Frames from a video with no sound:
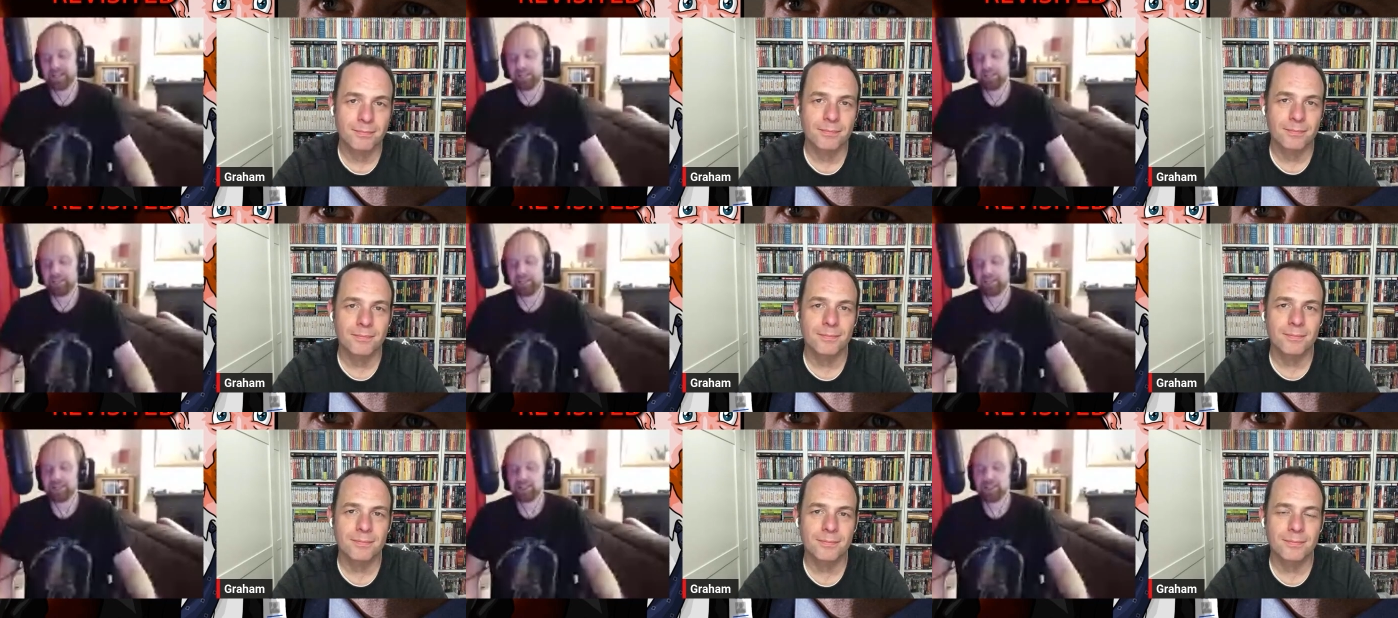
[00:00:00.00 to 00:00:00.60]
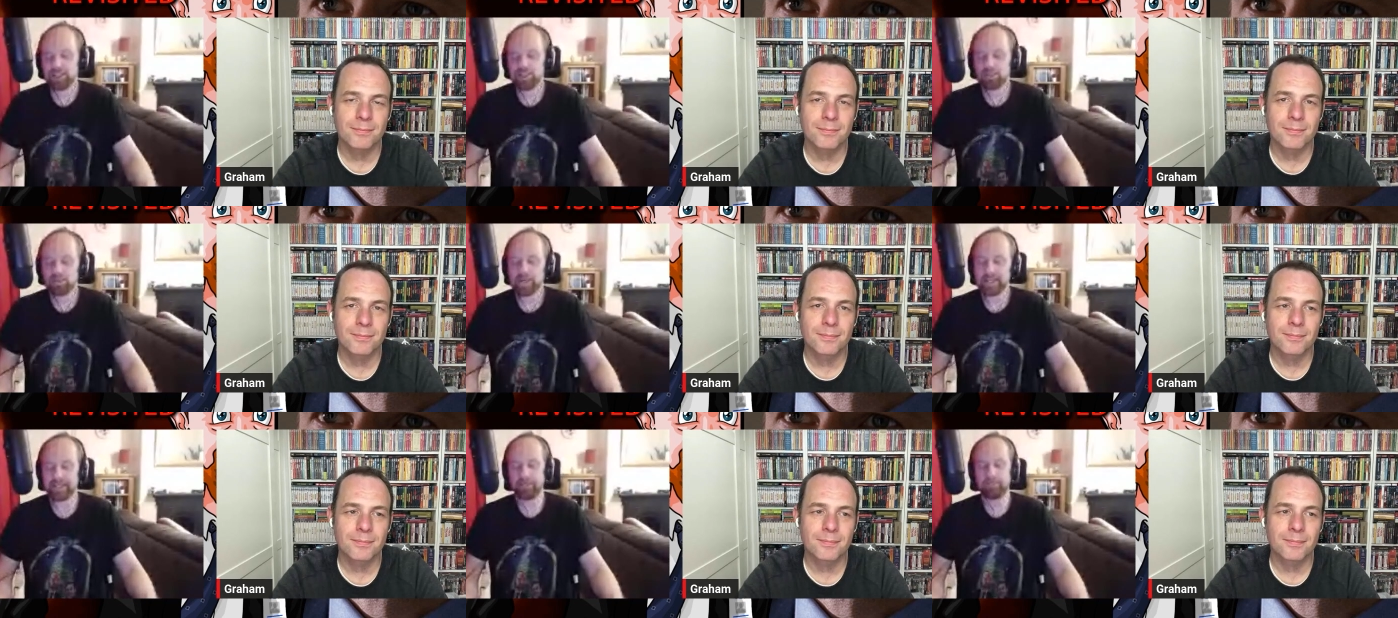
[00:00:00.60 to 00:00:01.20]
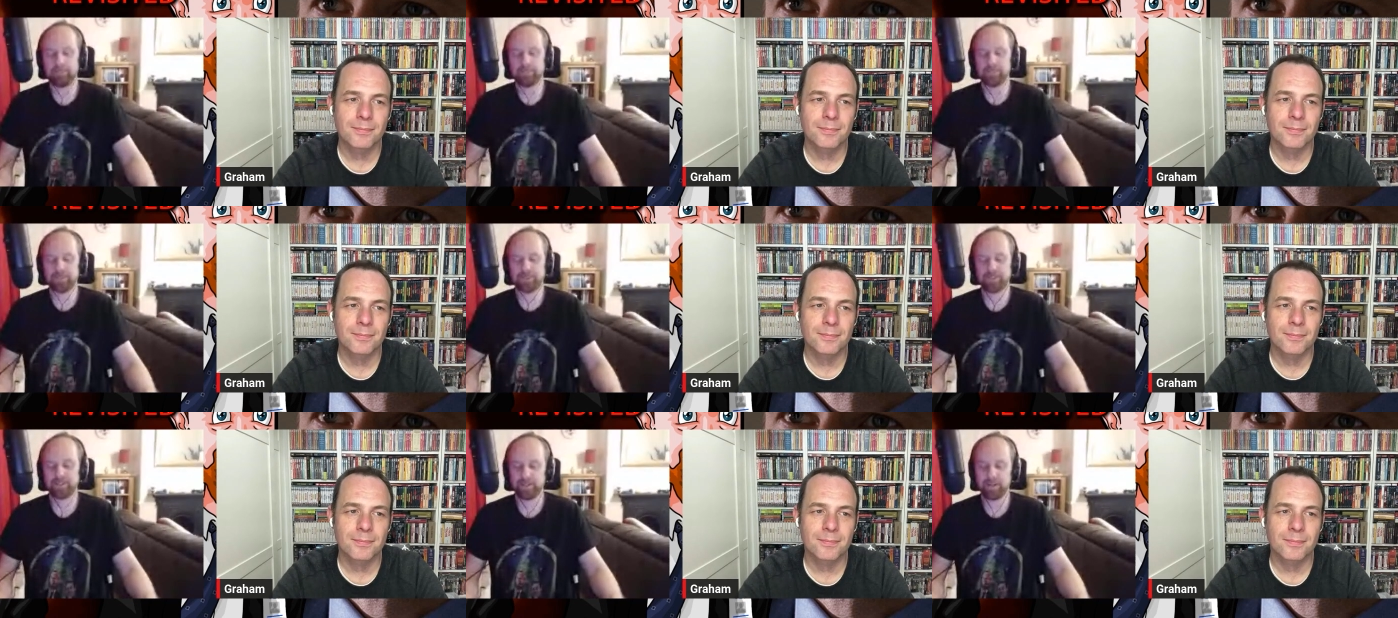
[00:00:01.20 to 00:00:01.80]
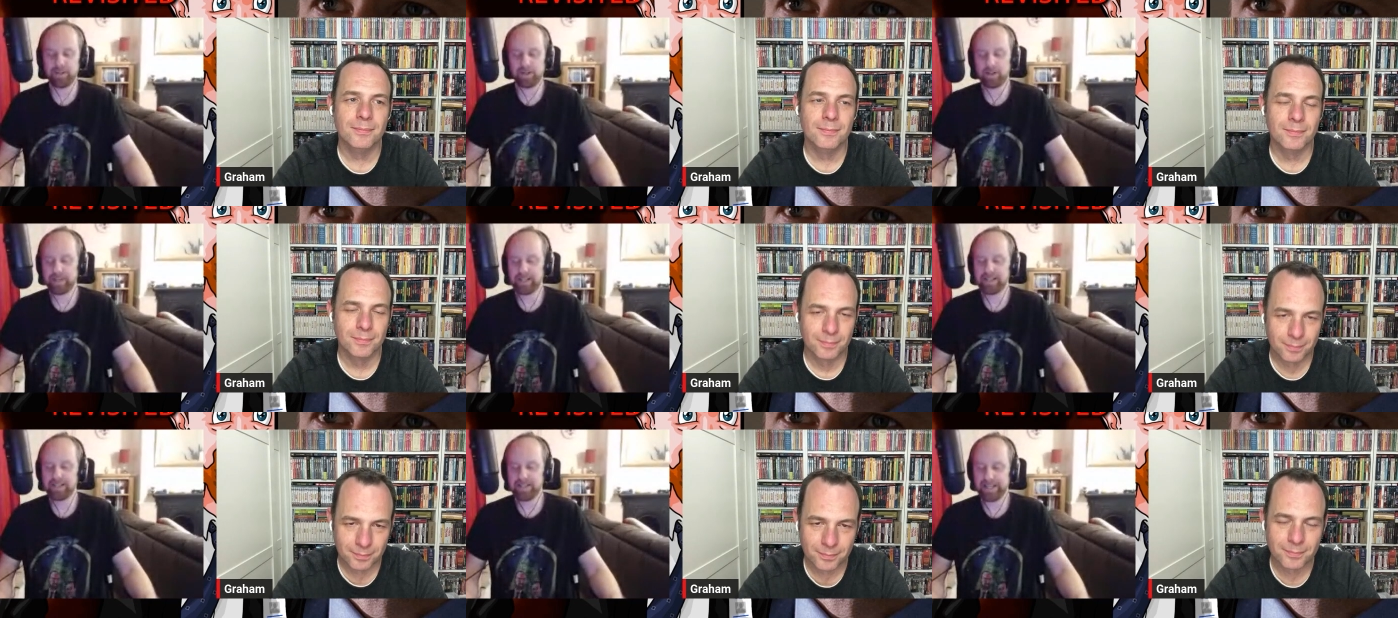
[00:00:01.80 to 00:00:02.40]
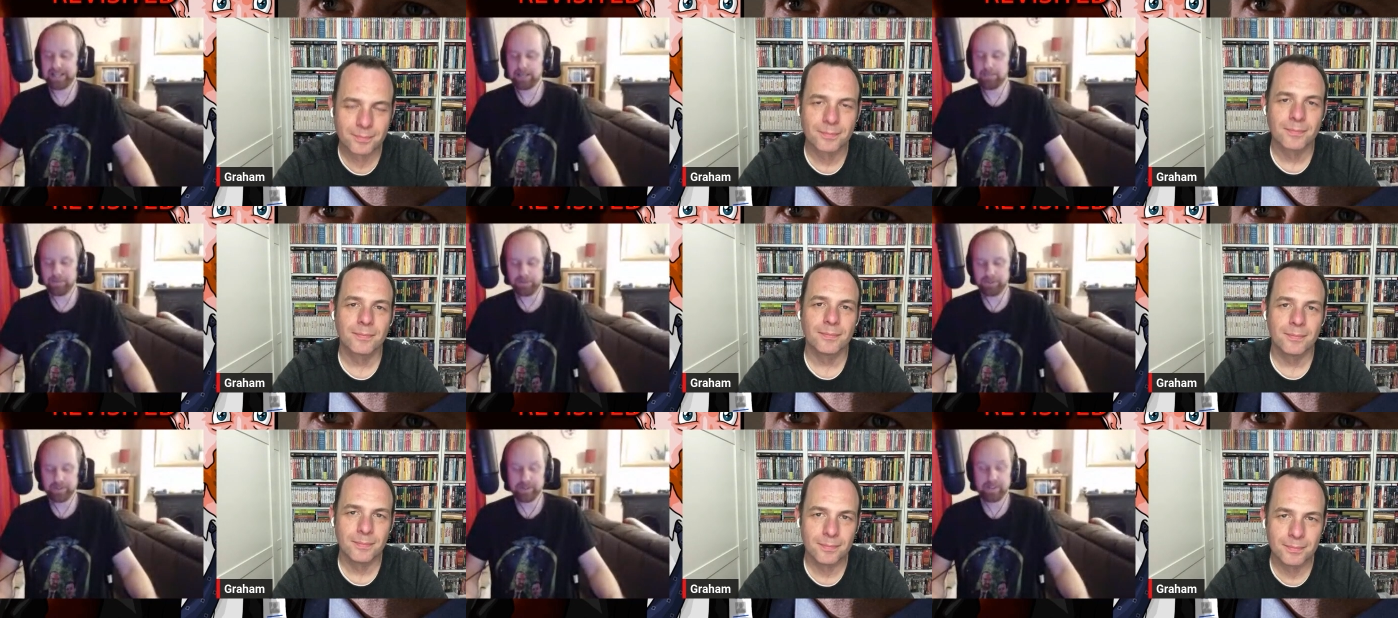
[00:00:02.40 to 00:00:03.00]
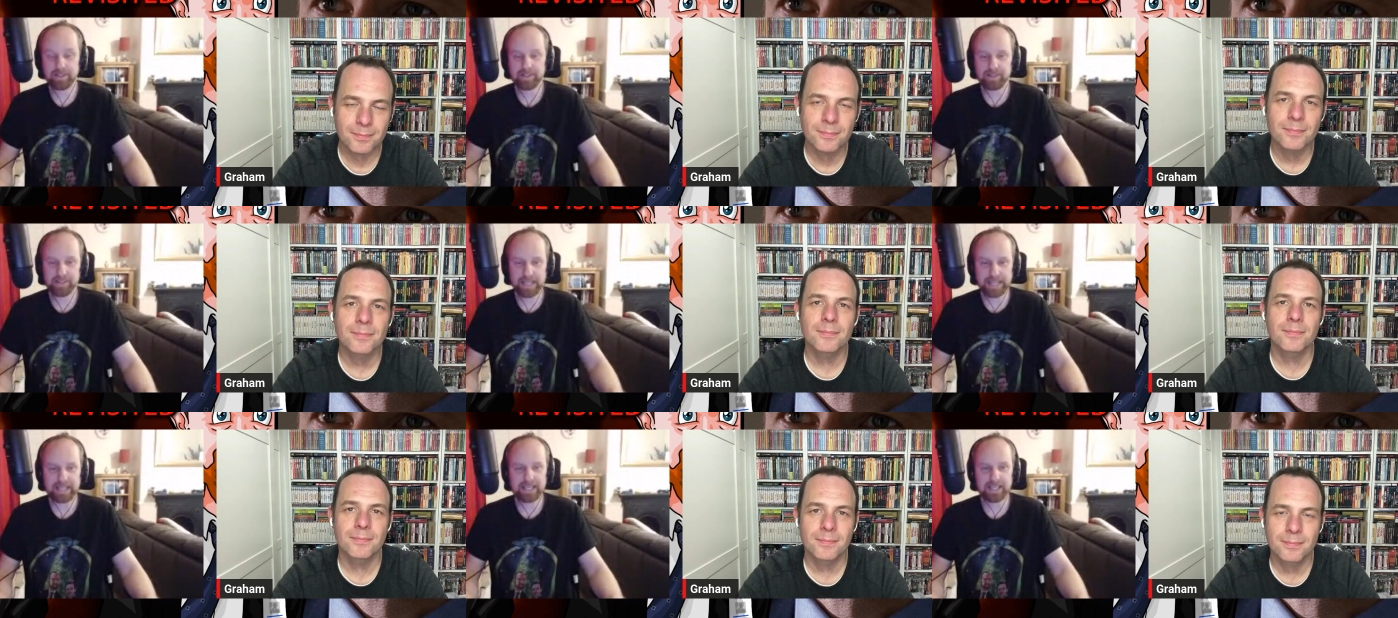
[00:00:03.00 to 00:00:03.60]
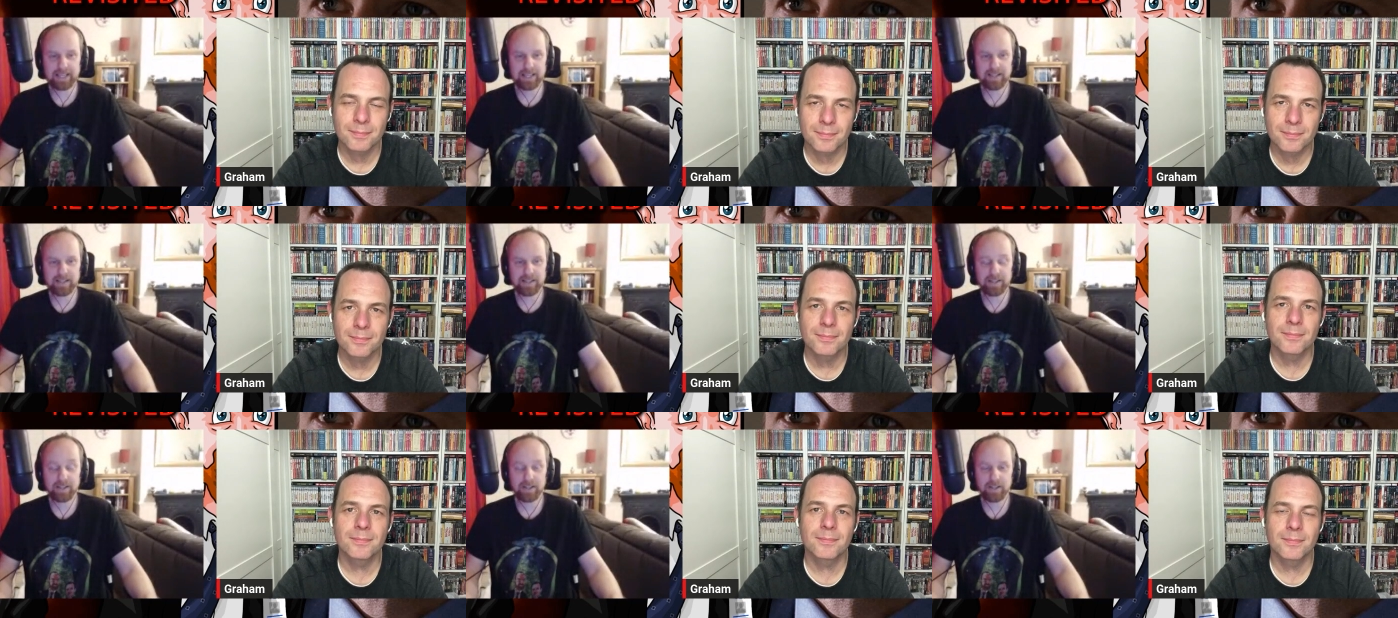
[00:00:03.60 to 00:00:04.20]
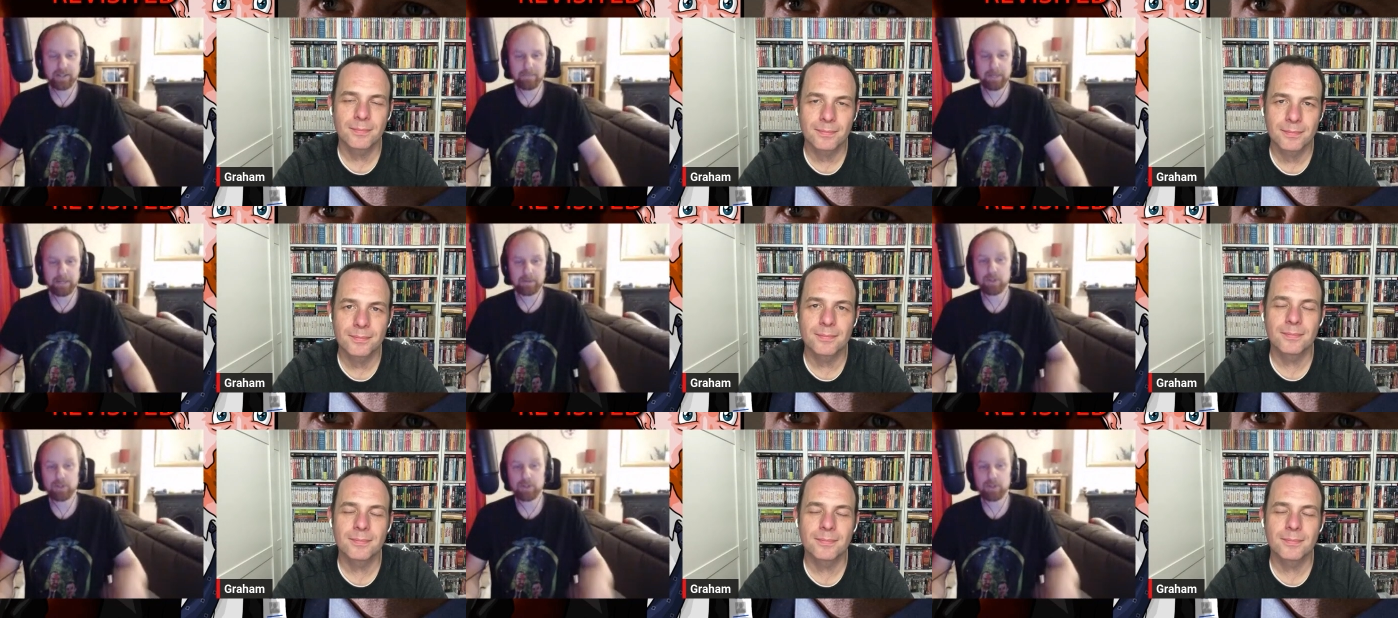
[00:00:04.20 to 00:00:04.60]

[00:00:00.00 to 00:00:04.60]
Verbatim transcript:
Speaker 1: But then she dreams of a demon taking her baby.